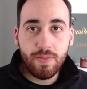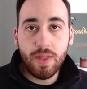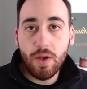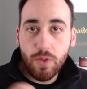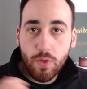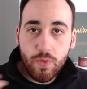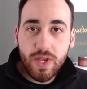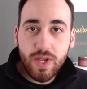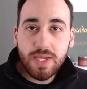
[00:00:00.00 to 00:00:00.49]
Now,
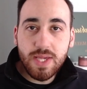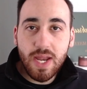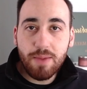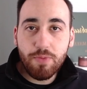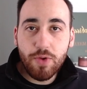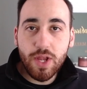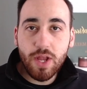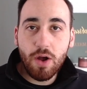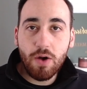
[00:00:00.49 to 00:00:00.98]
the reason I
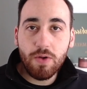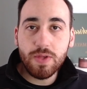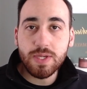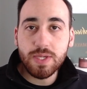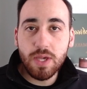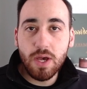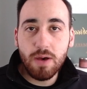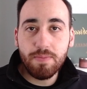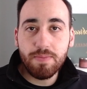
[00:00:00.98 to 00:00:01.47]
bring all
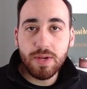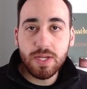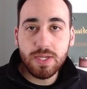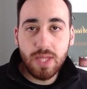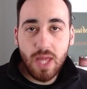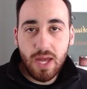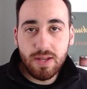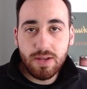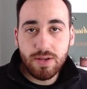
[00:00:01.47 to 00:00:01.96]
this up is
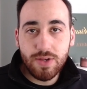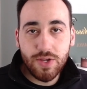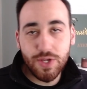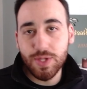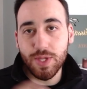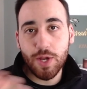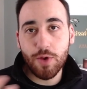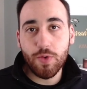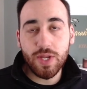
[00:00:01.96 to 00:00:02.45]
not
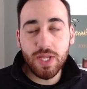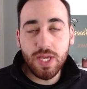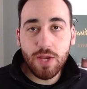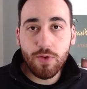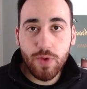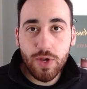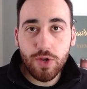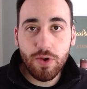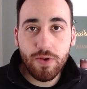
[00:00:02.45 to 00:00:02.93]
just to critique
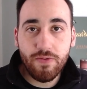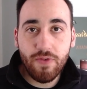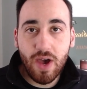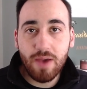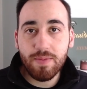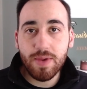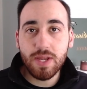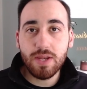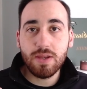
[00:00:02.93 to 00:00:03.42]
Richard
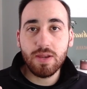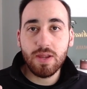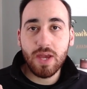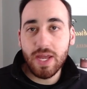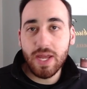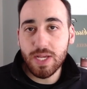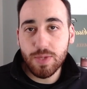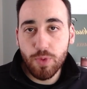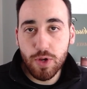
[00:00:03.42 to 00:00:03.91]
Feynman
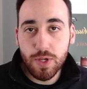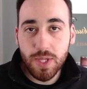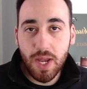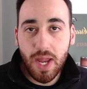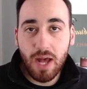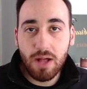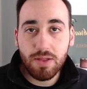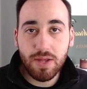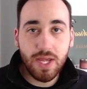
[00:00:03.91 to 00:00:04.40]
and his
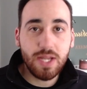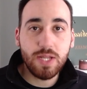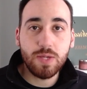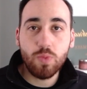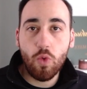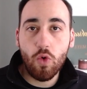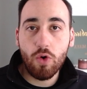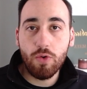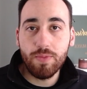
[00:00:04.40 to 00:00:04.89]
personality and his
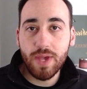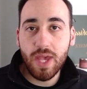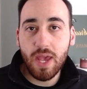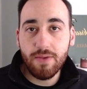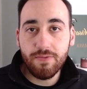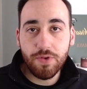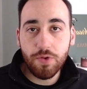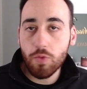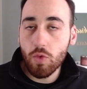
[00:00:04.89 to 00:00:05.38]
moral
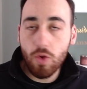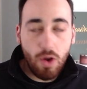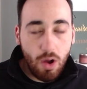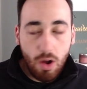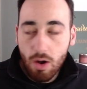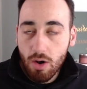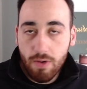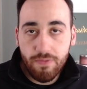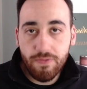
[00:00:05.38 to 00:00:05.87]
behavior. We're
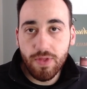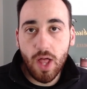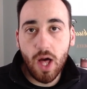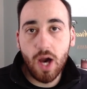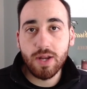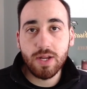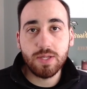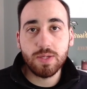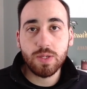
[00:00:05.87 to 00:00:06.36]
all
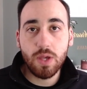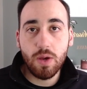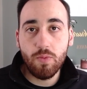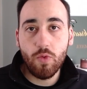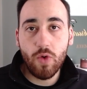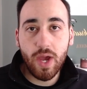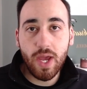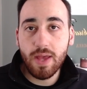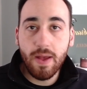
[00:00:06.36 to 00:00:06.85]
flawed in some
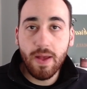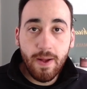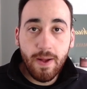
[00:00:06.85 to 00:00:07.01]
way.